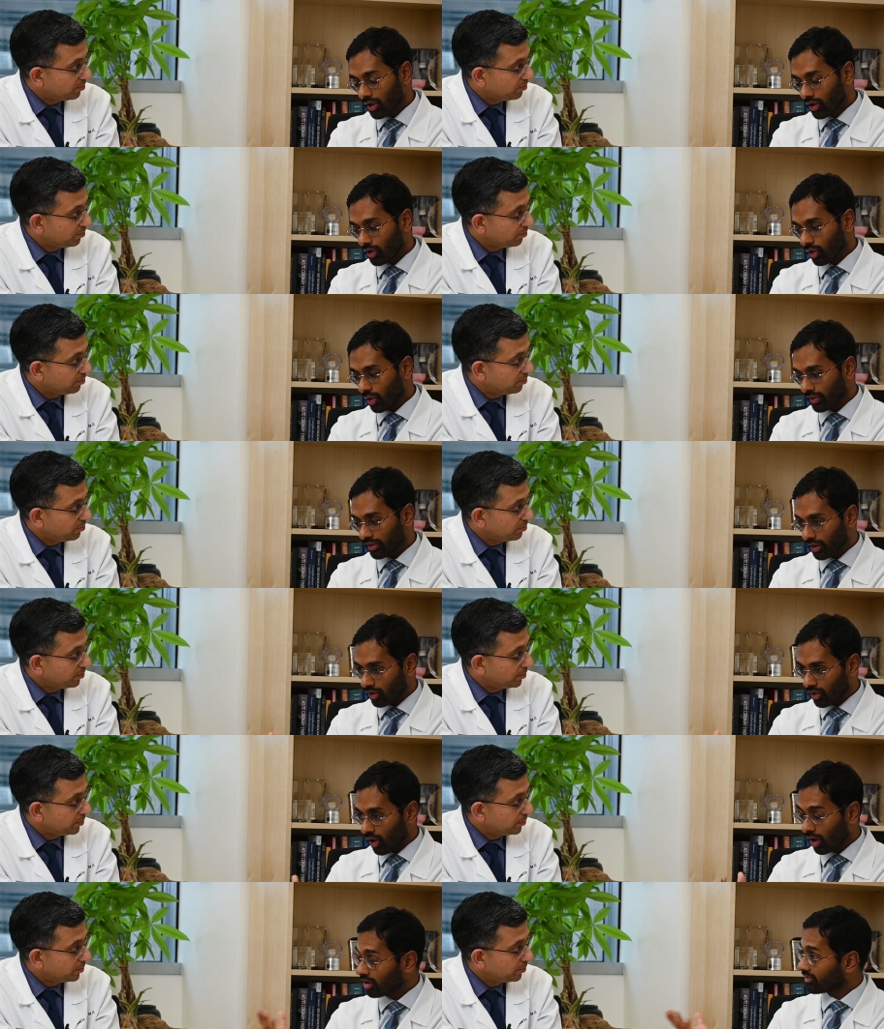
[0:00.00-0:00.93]
Speaker 1: you know, I
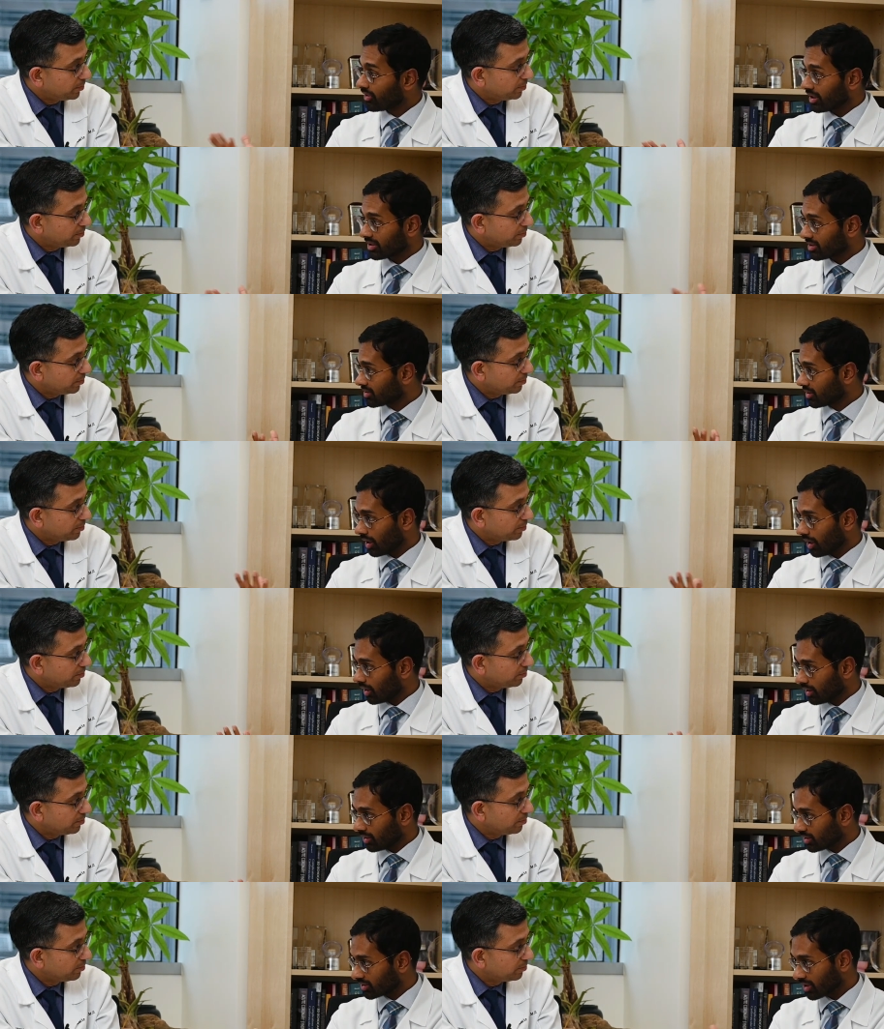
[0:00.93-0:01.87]
think all of us
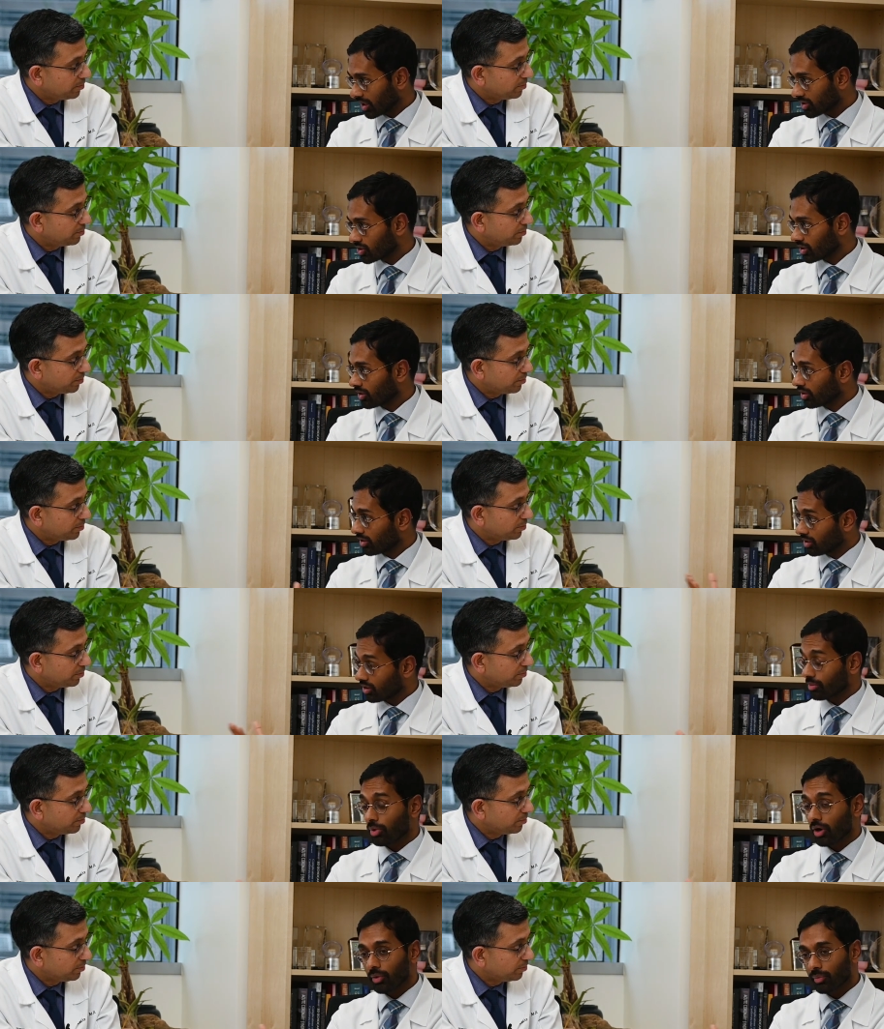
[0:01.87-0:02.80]
in the section or in
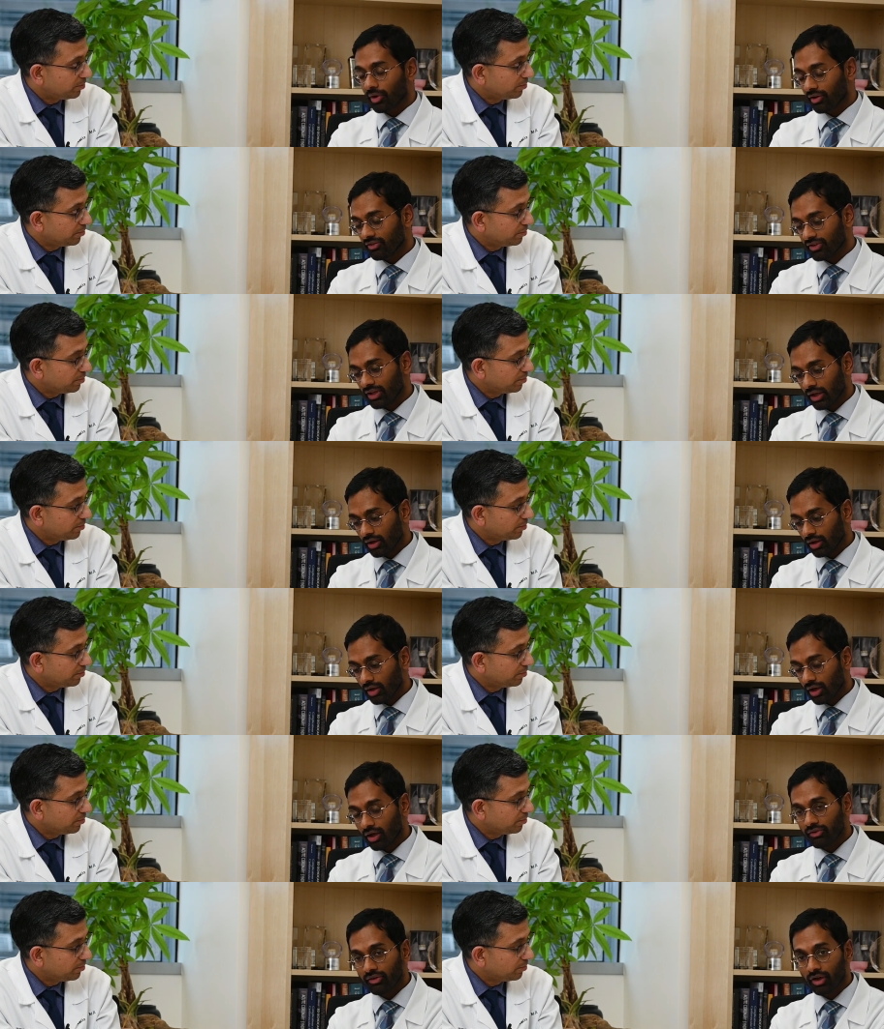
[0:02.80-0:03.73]
the department have taken
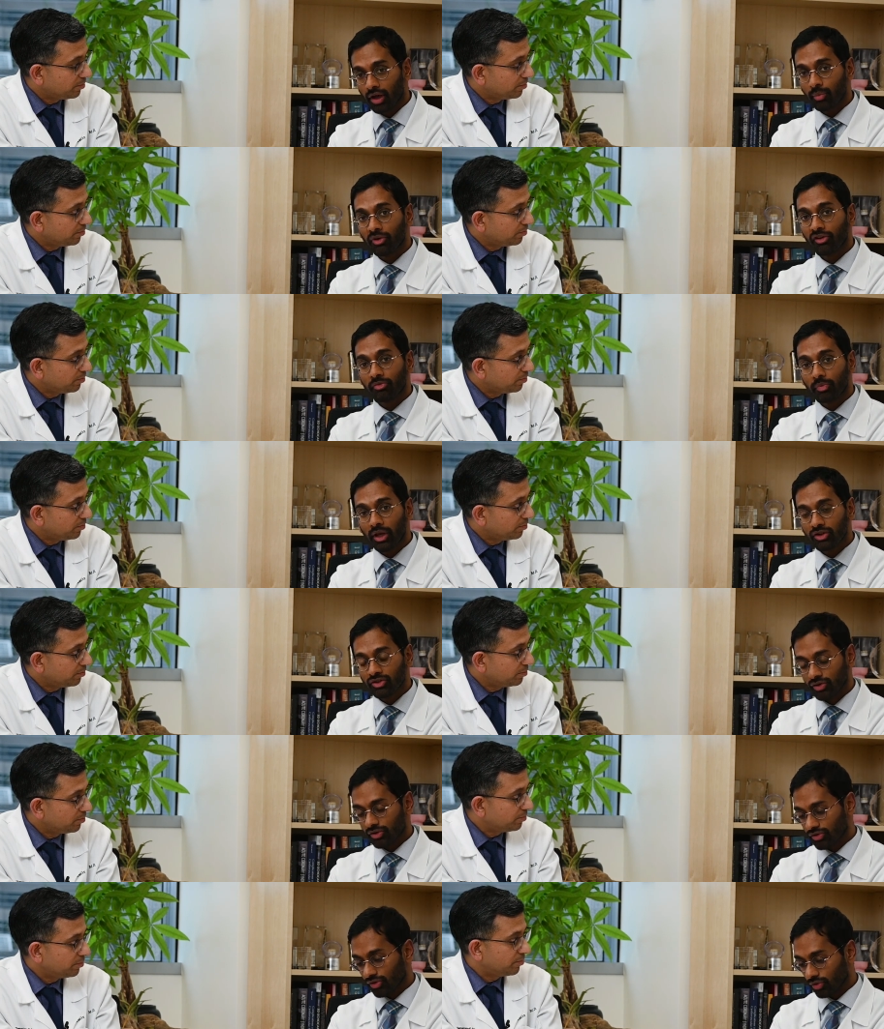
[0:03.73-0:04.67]
care of a number of
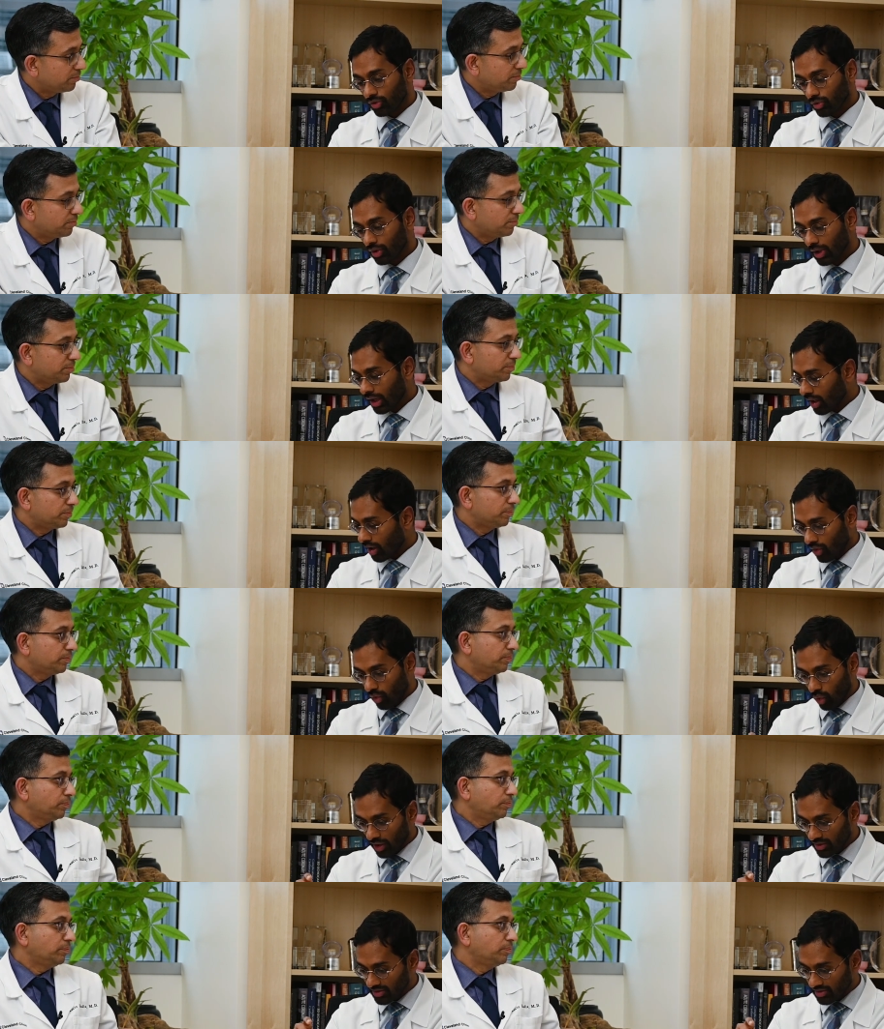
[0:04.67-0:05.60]
patients who,
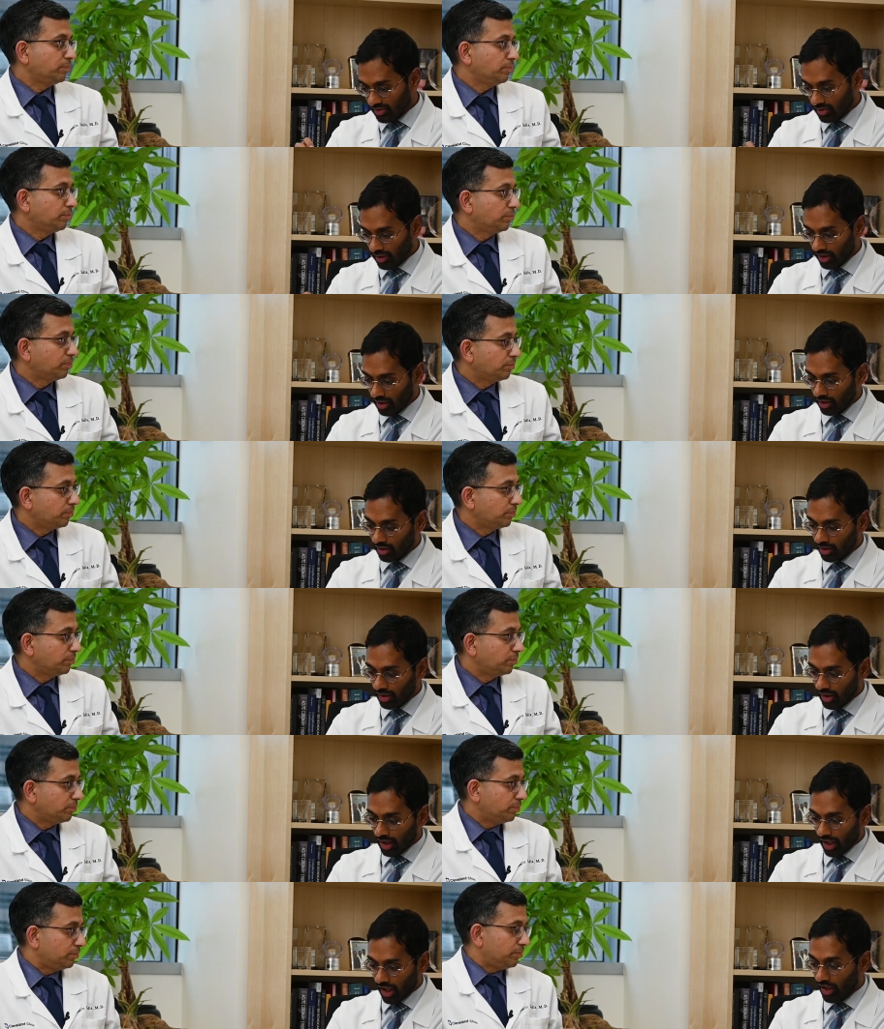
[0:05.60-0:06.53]
once their
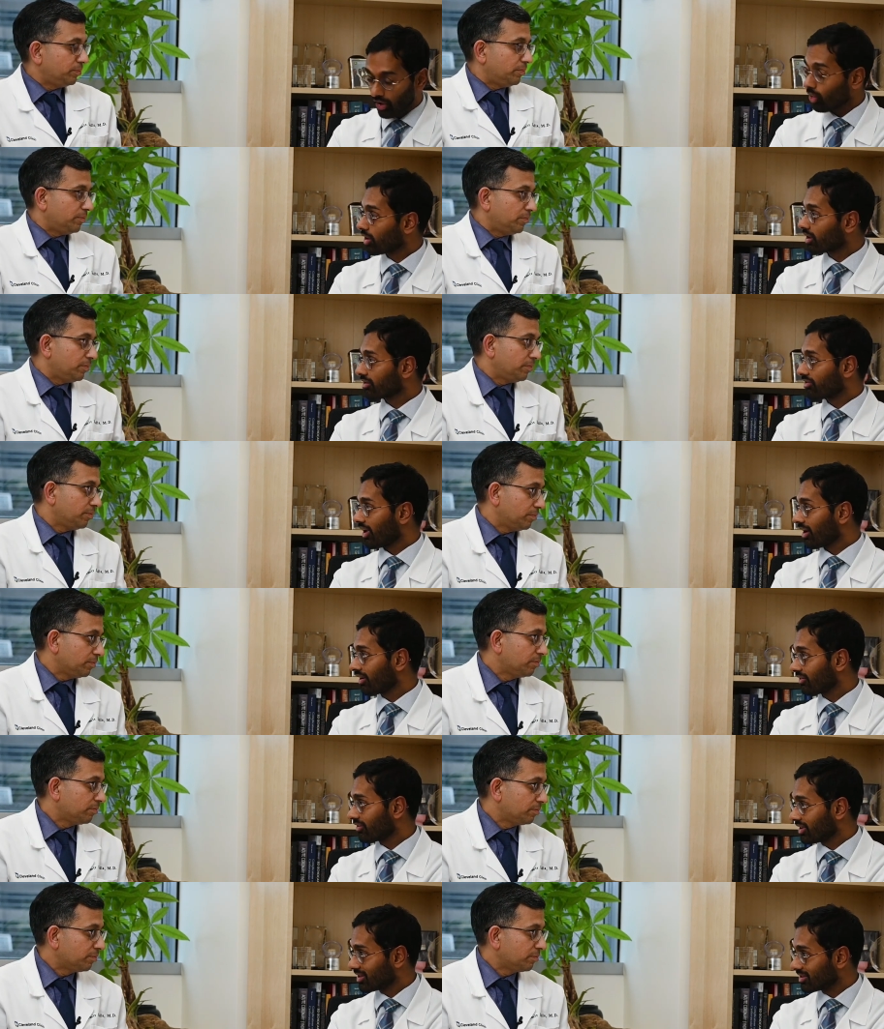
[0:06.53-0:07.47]
aortic
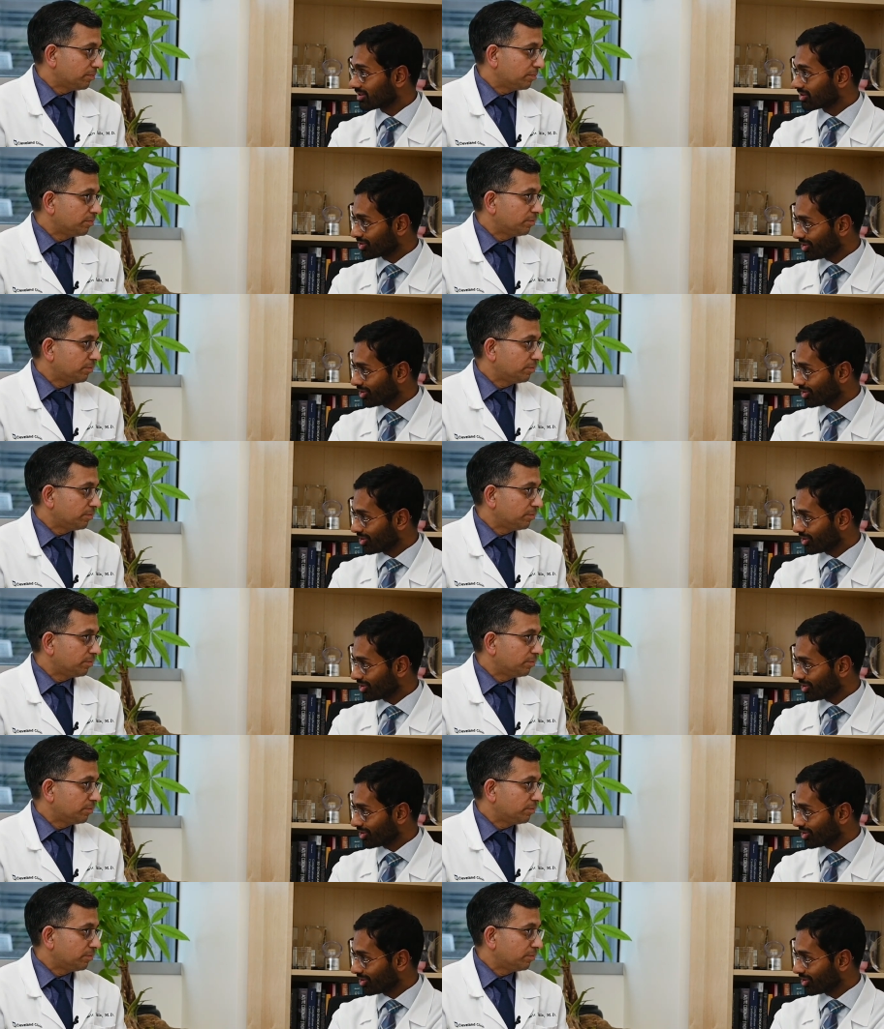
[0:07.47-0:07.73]
valve is